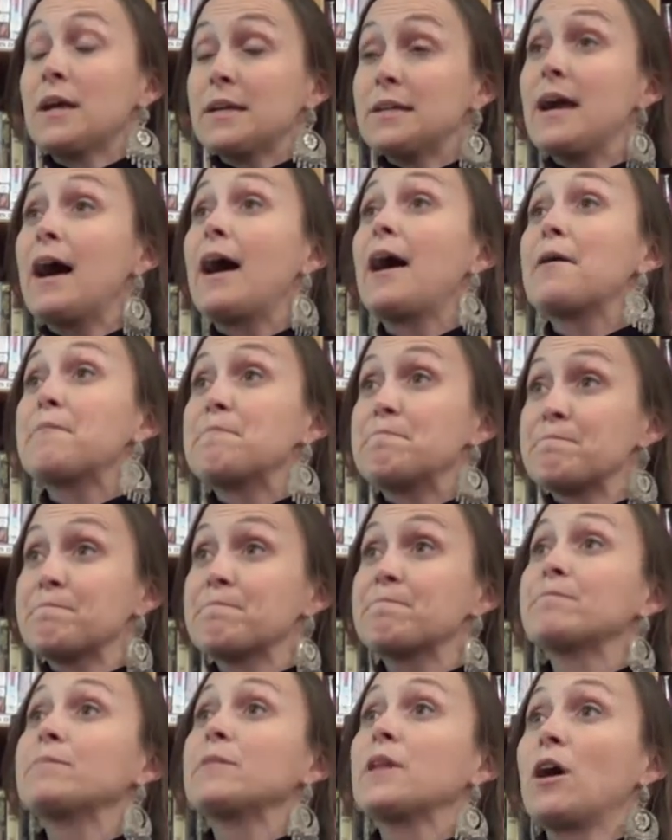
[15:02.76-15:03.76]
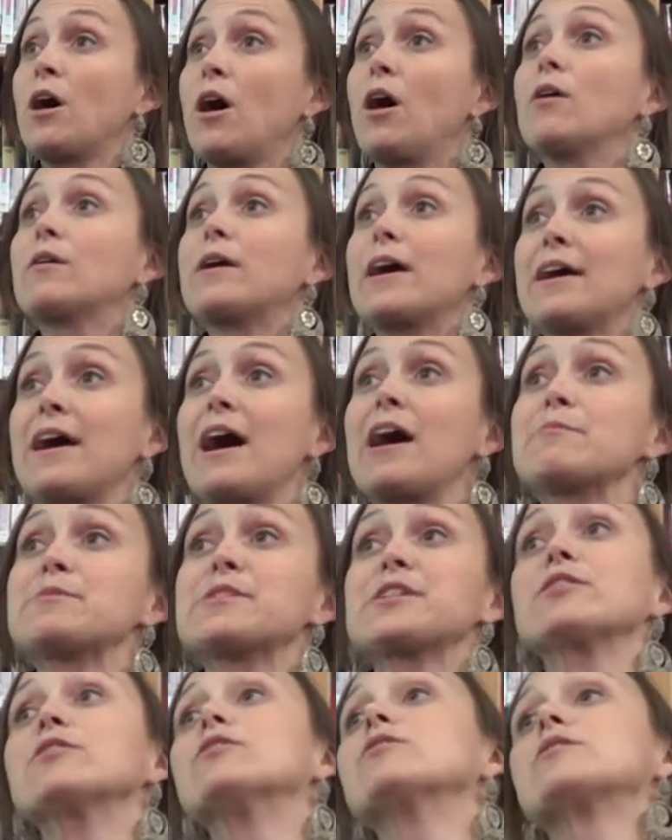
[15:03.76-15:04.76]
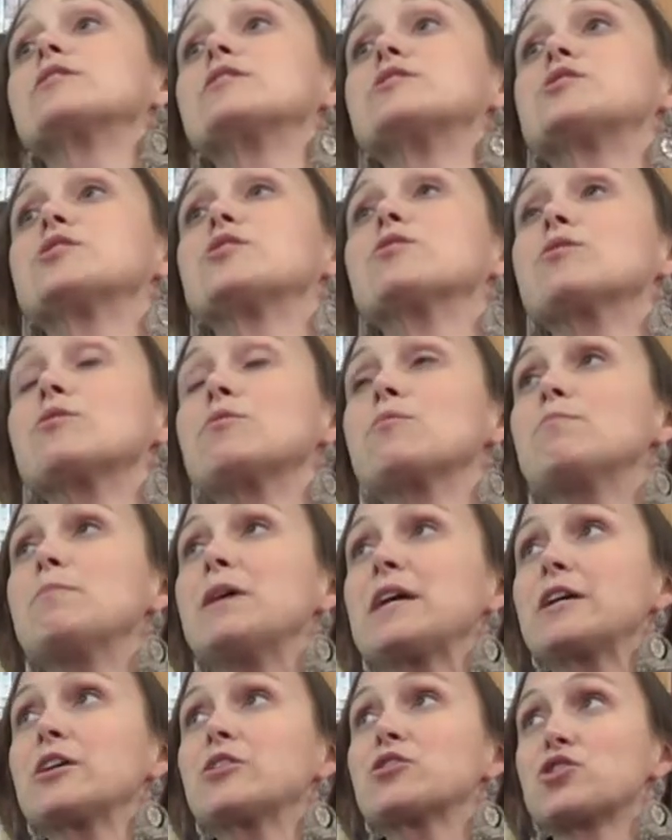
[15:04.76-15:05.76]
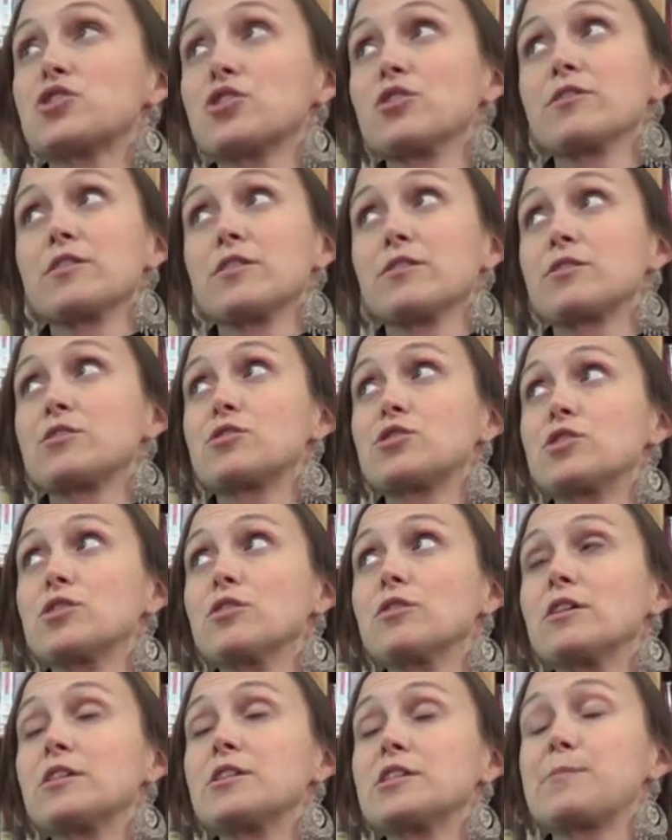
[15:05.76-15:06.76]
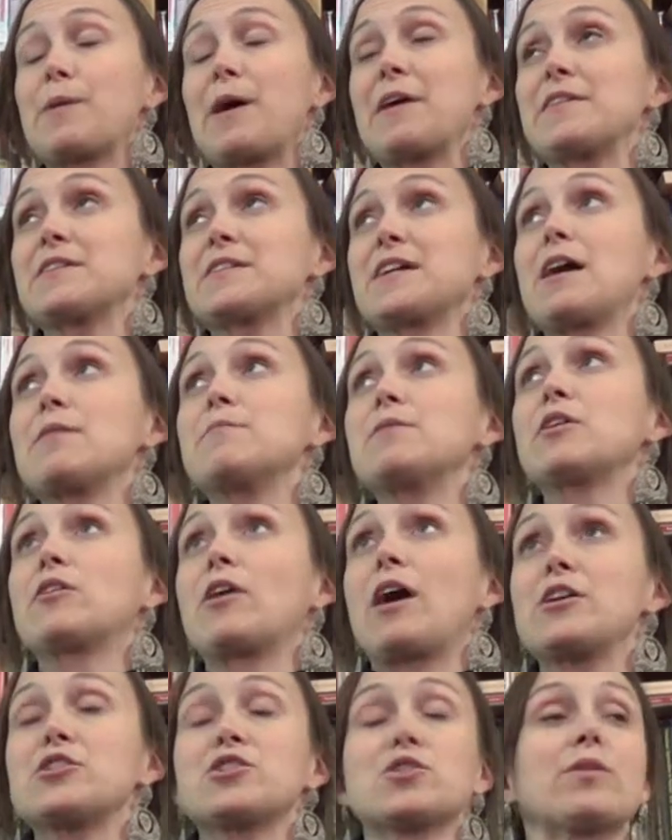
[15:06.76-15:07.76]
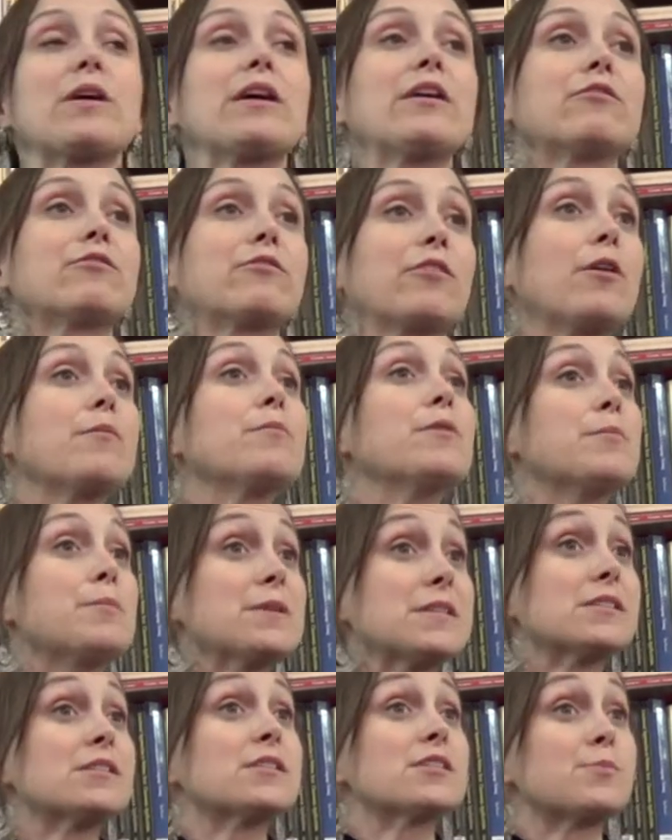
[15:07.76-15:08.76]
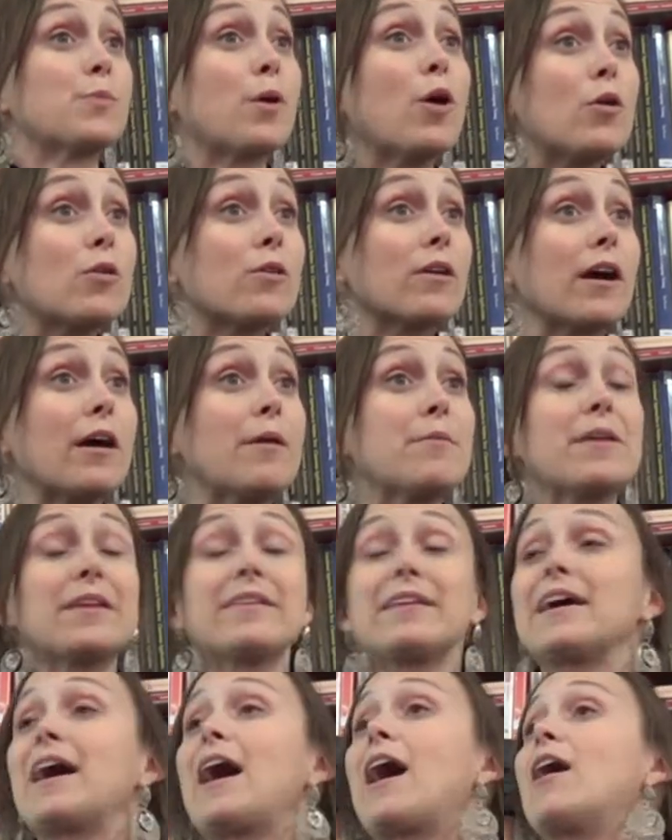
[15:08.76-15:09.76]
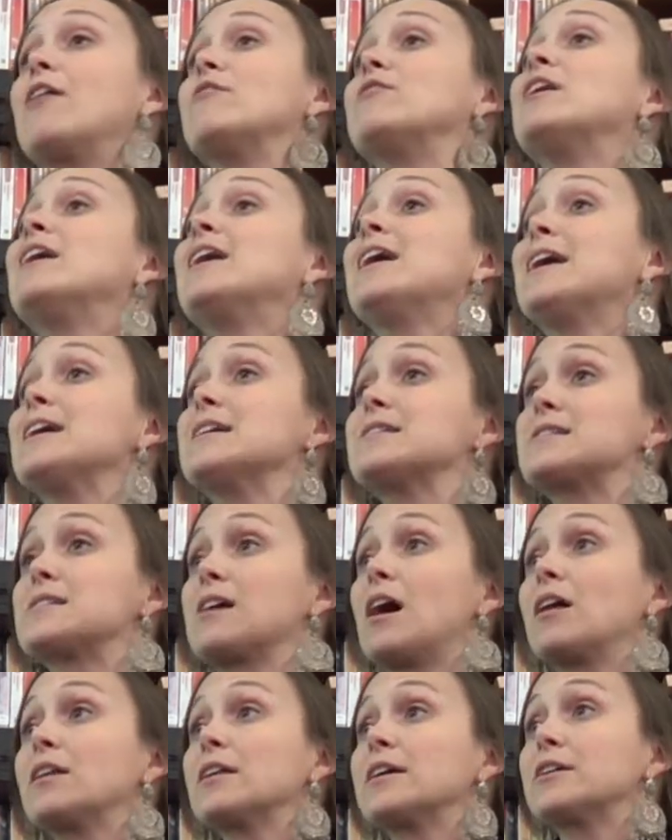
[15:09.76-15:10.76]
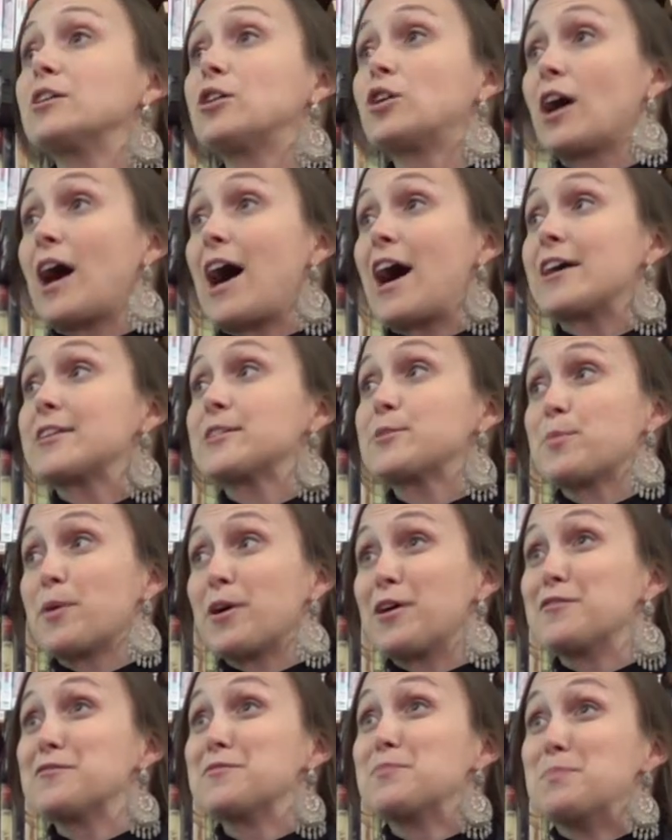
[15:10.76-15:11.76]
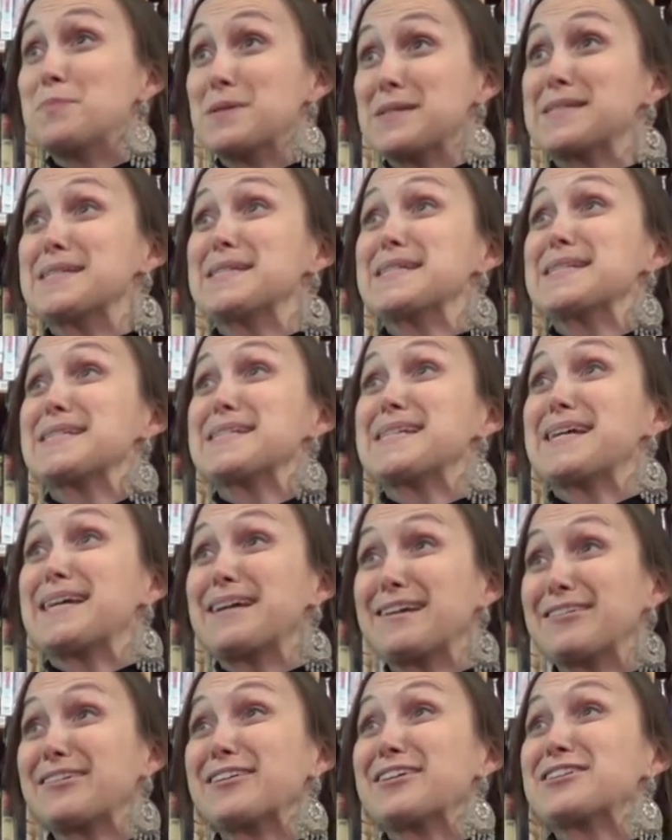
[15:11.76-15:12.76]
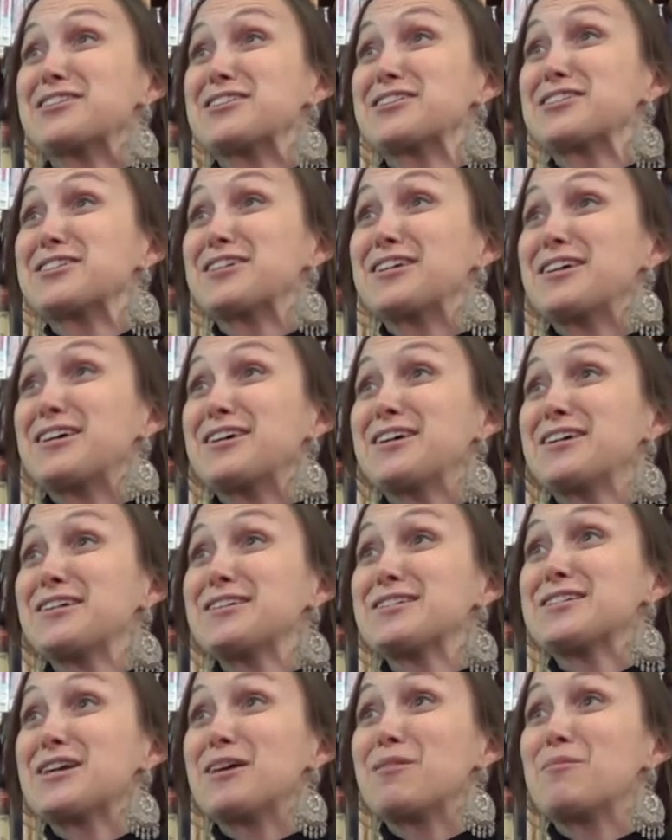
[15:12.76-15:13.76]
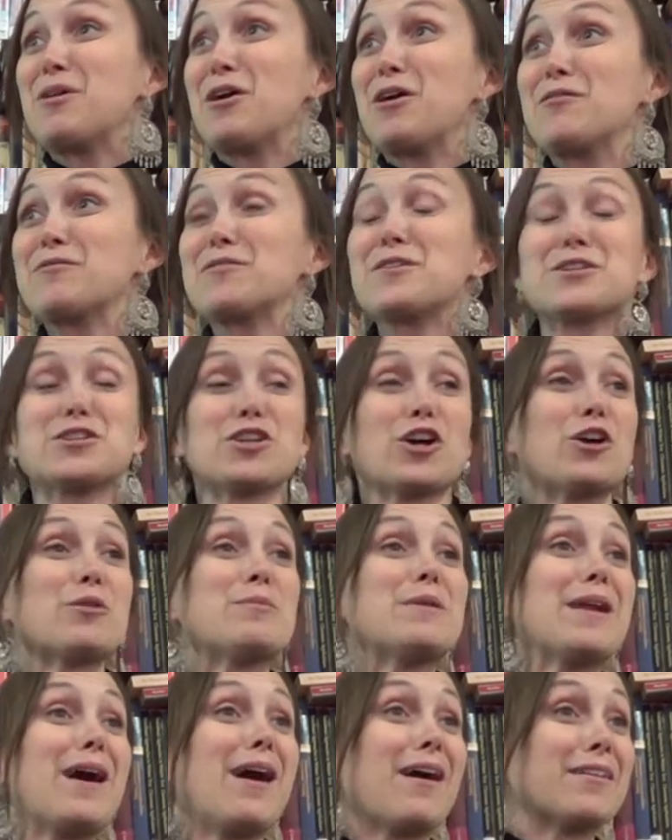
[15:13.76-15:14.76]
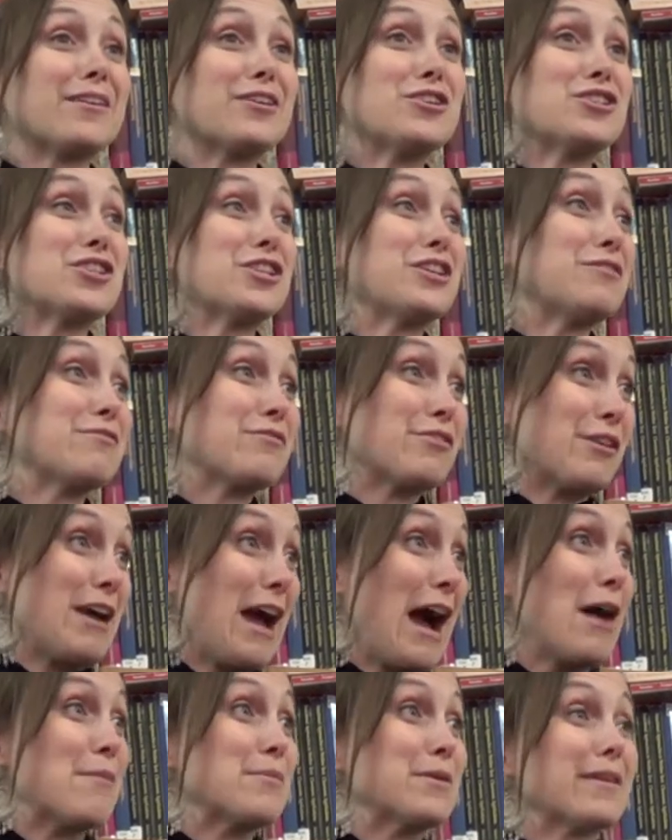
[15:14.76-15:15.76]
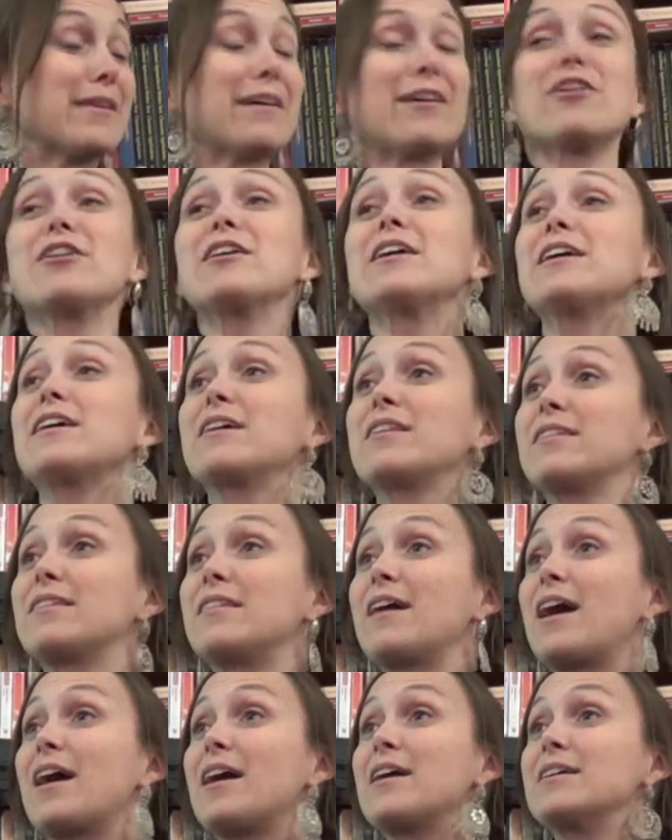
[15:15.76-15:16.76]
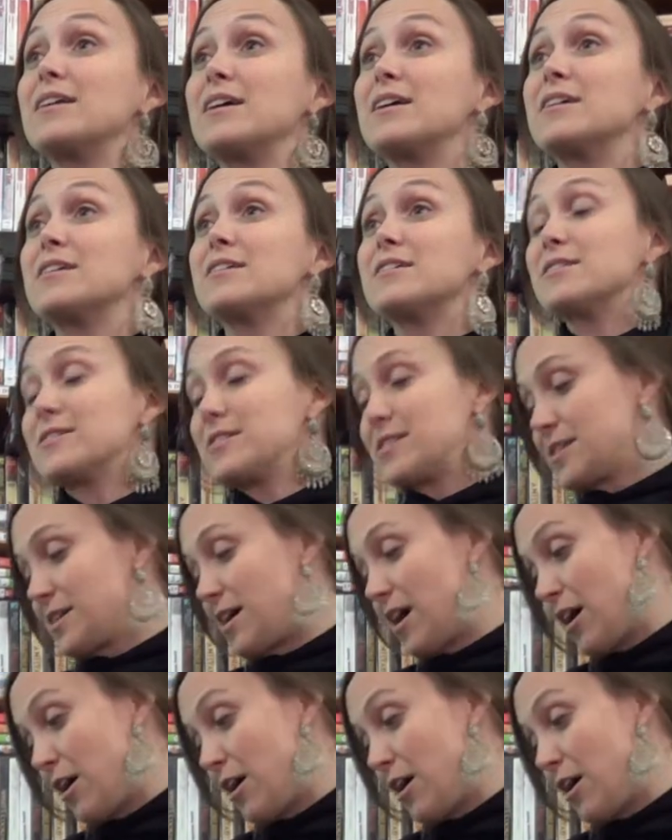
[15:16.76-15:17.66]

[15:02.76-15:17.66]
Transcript: Yeah. Okay, absolutely. So making sure that the students, by the time they graduate from the business program, that they have a solid grasp of business English, some of the terminology and vocabulary that is